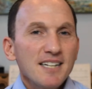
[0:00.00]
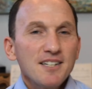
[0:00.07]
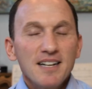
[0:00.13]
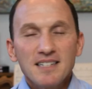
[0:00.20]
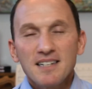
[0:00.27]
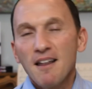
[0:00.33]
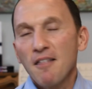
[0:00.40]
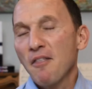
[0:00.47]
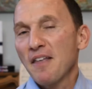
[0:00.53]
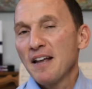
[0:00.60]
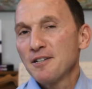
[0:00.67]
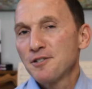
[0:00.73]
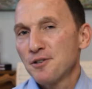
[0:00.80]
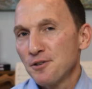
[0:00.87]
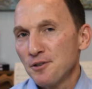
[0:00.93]
It's another
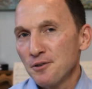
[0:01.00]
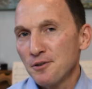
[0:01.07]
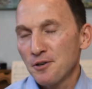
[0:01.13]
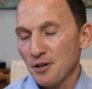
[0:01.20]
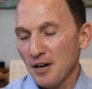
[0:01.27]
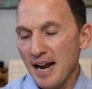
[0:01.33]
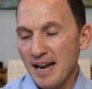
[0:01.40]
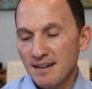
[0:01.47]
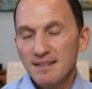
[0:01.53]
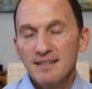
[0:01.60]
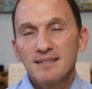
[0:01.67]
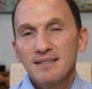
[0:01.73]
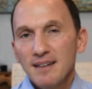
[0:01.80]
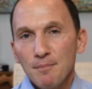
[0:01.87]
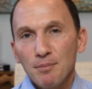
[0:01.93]
thing to create
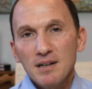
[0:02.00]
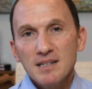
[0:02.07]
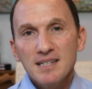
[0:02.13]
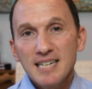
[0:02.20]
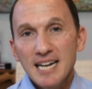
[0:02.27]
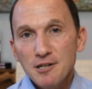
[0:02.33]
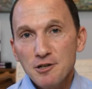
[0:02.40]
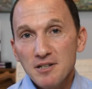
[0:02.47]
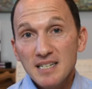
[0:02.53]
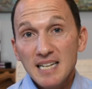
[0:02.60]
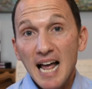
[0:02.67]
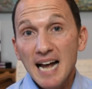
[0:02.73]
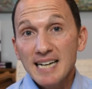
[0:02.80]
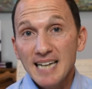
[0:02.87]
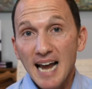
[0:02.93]
a presentation
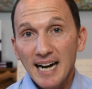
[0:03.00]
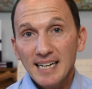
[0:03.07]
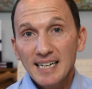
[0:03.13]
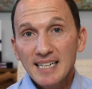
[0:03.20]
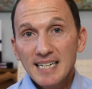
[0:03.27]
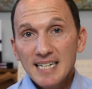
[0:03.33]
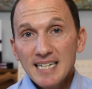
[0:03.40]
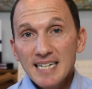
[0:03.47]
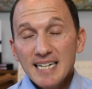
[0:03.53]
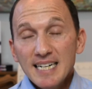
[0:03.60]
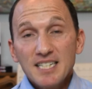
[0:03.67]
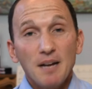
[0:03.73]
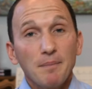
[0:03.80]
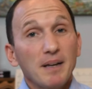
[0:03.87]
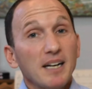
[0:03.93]
slide deck. It's
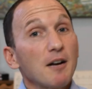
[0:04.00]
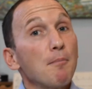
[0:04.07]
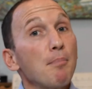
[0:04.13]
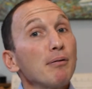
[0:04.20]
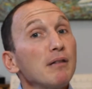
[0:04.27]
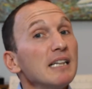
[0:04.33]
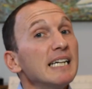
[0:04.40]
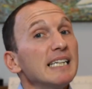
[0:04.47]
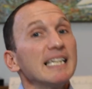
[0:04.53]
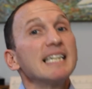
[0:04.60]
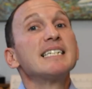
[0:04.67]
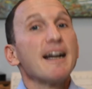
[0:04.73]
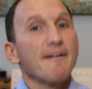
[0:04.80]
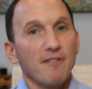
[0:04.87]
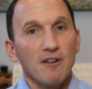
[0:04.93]
something completely
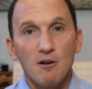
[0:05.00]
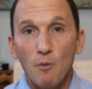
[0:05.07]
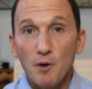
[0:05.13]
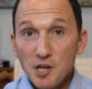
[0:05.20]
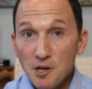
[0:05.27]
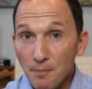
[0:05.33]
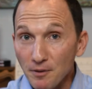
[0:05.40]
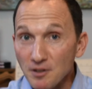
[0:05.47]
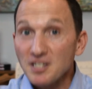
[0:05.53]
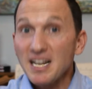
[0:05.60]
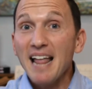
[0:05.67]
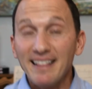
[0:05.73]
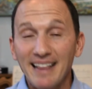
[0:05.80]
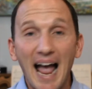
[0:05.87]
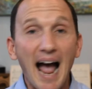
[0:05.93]
different when you
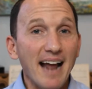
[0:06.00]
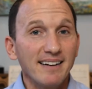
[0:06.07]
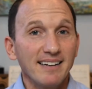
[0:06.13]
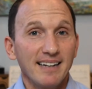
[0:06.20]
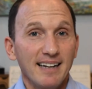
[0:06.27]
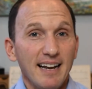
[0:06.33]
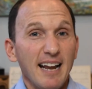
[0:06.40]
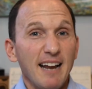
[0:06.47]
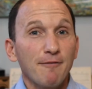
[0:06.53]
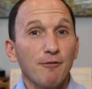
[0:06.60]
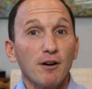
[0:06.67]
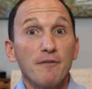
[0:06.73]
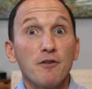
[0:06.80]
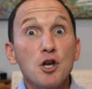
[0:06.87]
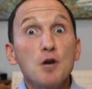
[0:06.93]
present that in
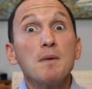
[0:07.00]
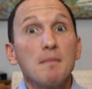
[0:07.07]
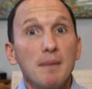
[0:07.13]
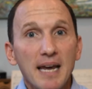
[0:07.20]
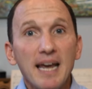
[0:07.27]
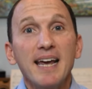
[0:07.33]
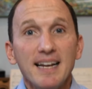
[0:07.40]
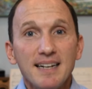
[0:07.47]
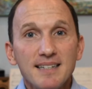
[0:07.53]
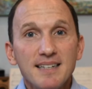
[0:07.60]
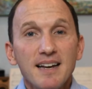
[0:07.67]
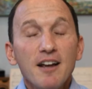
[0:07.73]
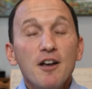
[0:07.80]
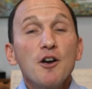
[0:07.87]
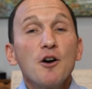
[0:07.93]
front of human beings
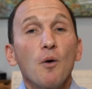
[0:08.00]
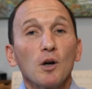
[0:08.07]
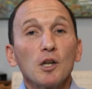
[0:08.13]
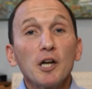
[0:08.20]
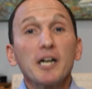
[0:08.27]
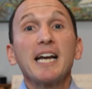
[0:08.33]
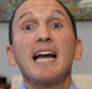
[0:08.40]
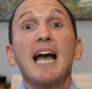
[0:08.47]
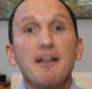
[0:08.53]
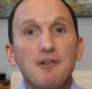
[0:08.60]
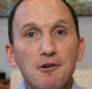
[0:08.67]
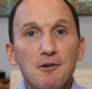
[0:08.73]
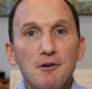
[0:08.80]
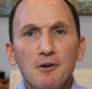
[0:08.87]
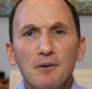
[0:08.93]
who are looking at
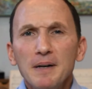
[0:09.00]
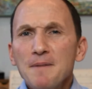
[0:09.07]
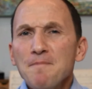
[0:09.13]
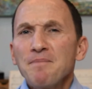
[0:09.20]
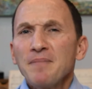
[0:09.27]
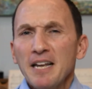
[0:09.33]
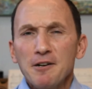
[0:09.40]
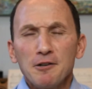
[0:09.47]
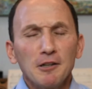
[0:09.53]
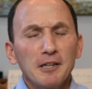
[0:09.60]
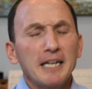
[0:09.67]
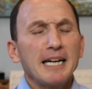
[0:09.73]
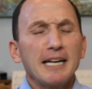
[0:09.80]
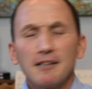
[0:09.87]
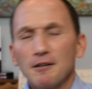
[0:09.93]
you and you're
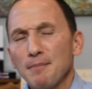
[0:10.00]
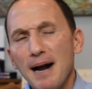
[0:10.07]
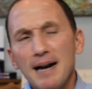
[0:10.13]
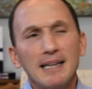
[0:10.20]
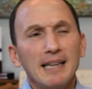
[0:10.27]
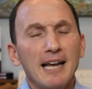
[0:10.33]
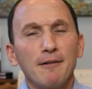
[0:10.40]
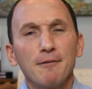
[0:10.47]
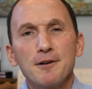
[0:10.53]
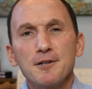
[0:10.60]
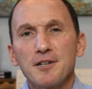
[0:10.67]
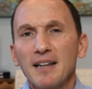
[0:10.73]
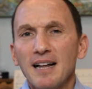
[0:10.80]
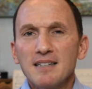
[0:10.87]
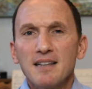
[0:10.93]
looking at their body language
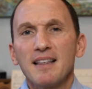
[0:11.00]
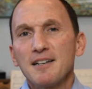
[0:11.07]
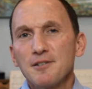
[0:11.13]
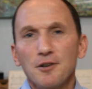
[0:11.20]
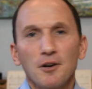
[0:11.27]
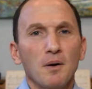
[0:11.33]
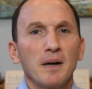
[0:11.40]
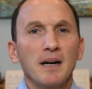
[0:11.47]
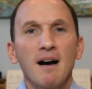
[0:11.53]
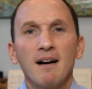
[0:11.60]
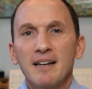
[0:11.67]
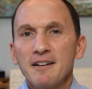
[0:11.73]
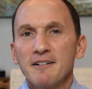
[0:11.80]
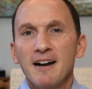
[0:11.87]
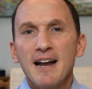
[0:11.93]
and lots of things are going on
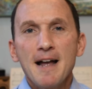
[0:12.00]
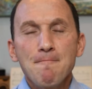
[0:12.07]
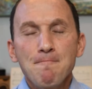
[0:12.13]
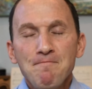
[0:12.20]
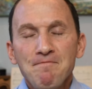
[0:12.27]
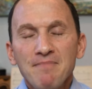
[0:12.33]
in your head.